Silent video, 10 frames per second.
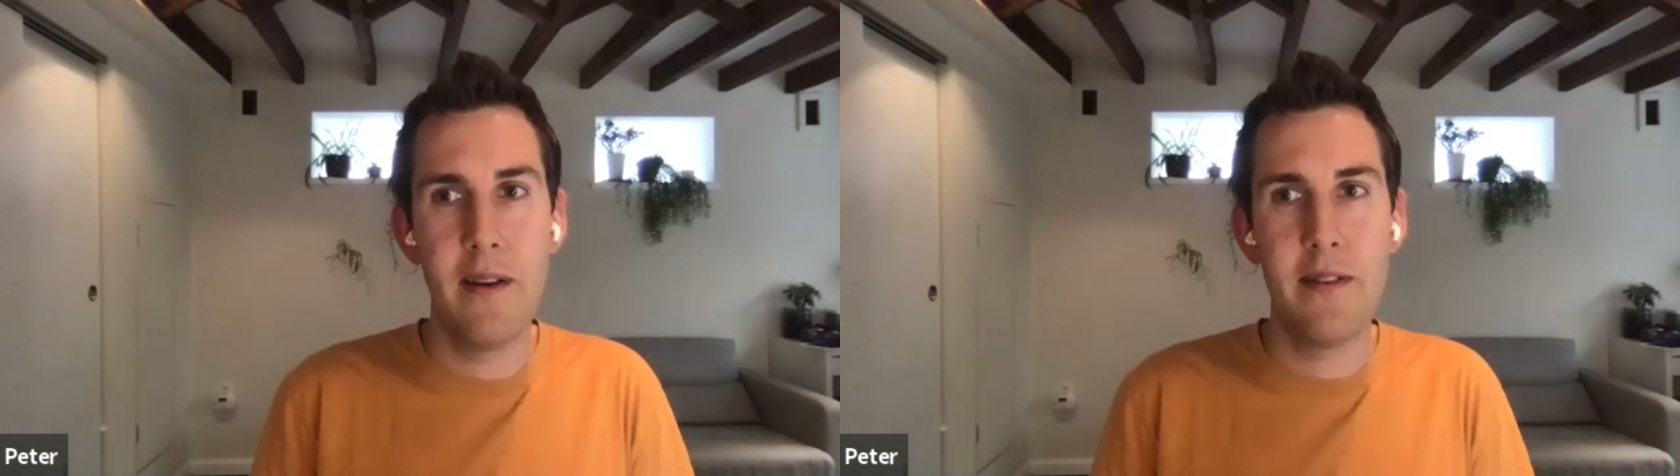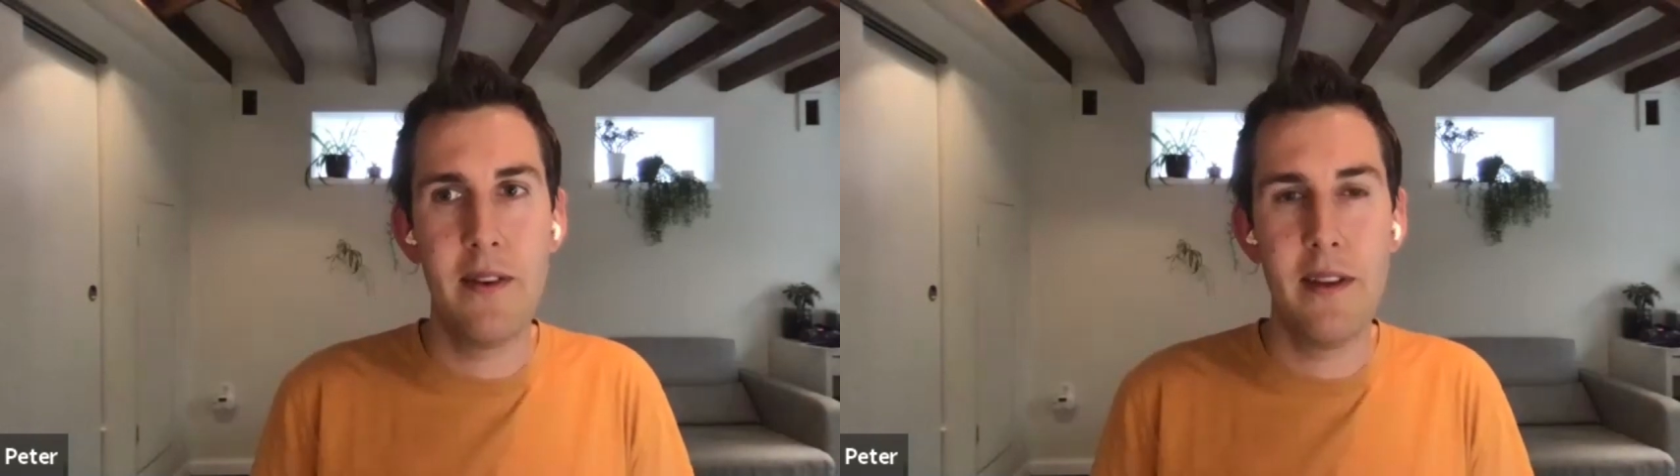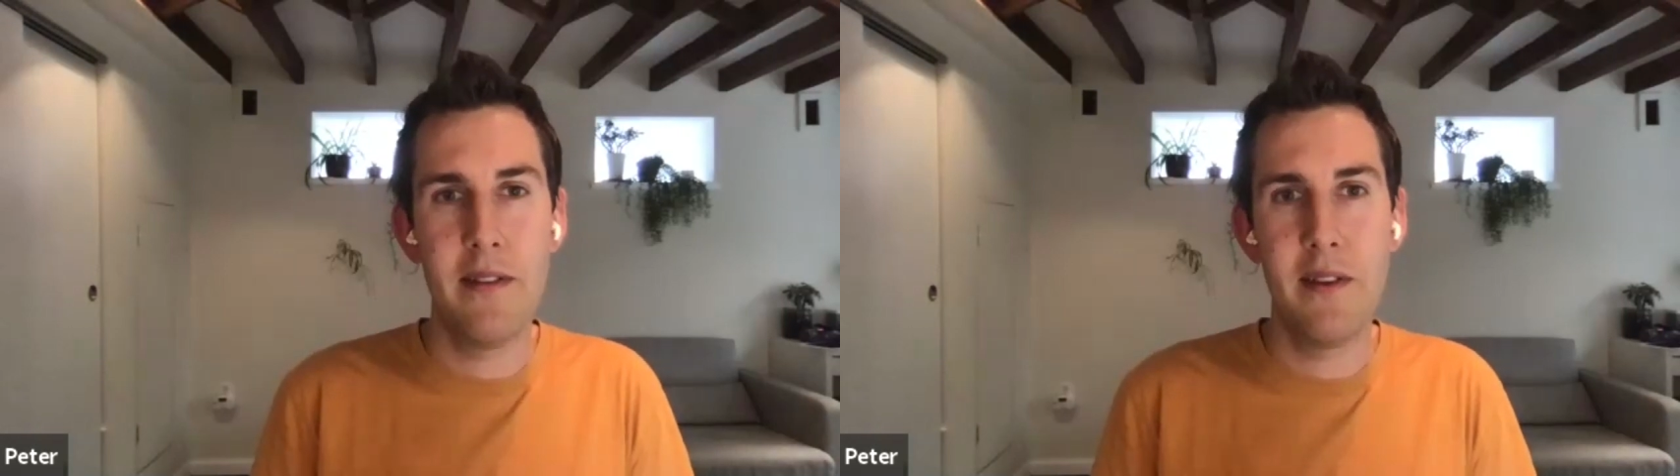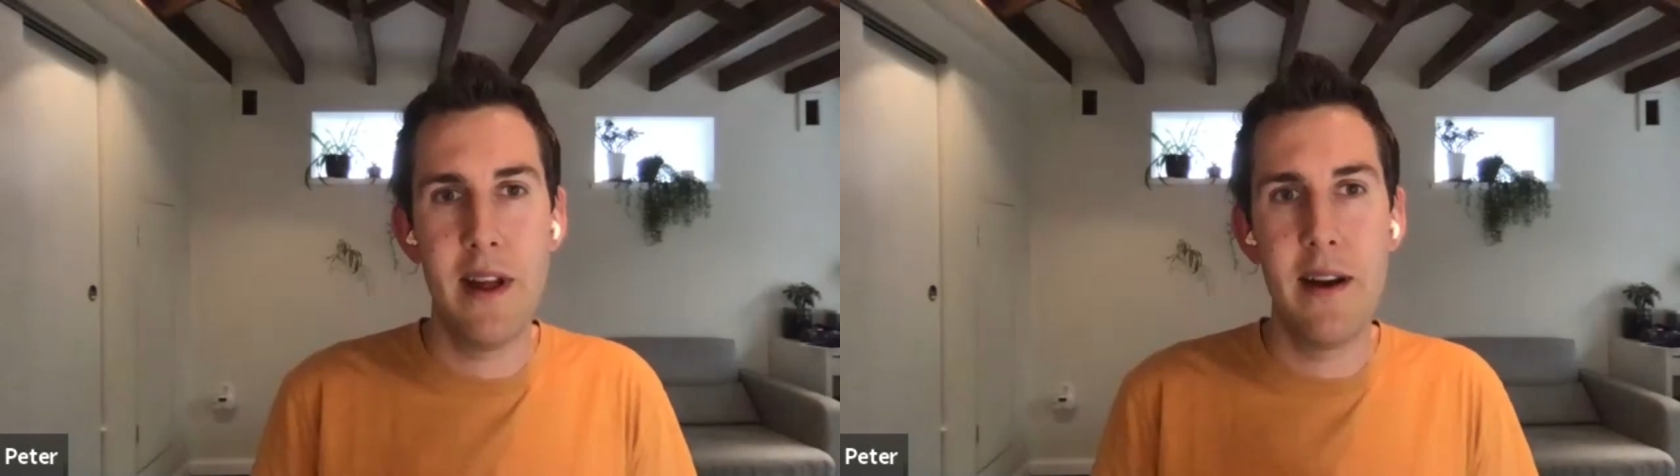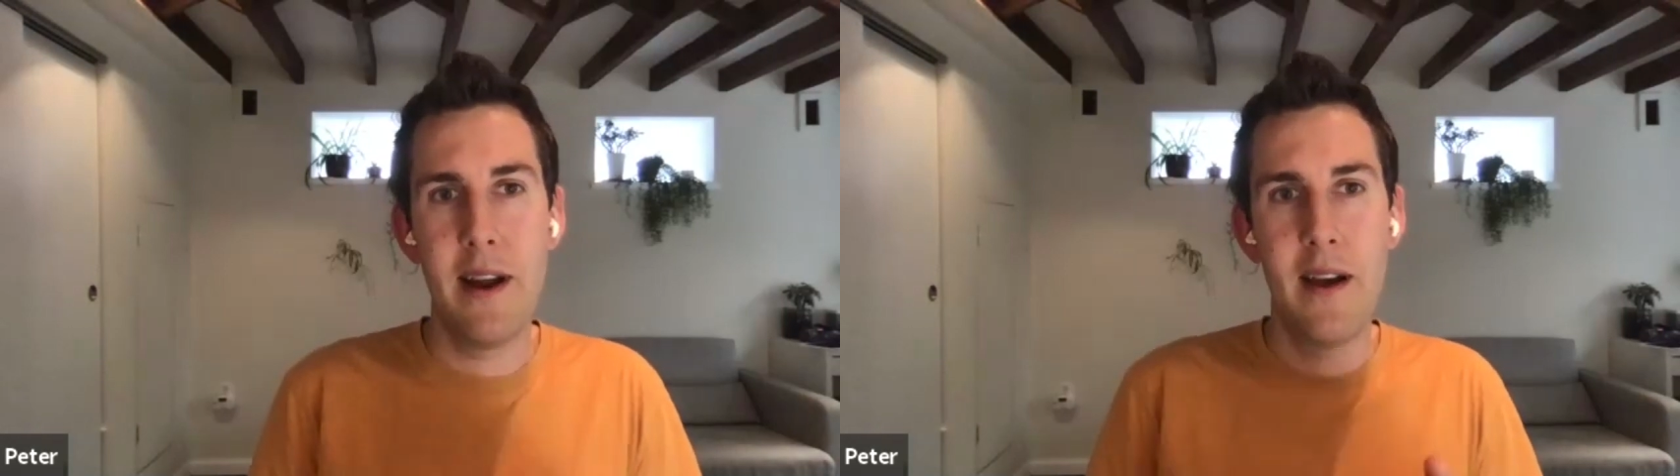so th so
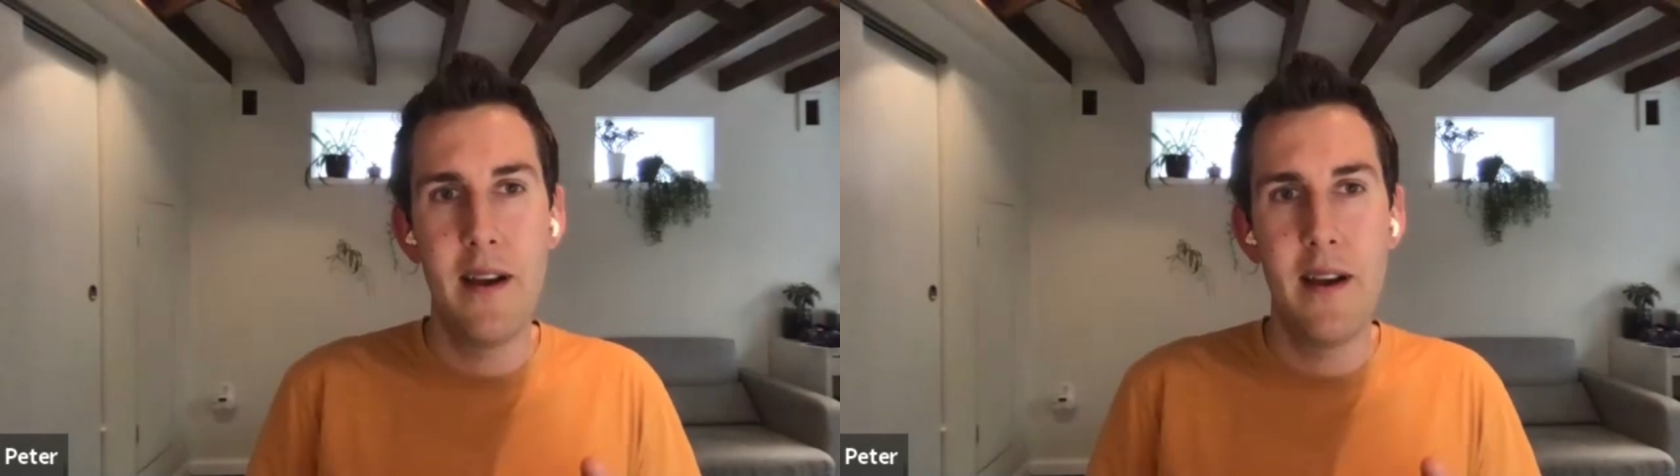then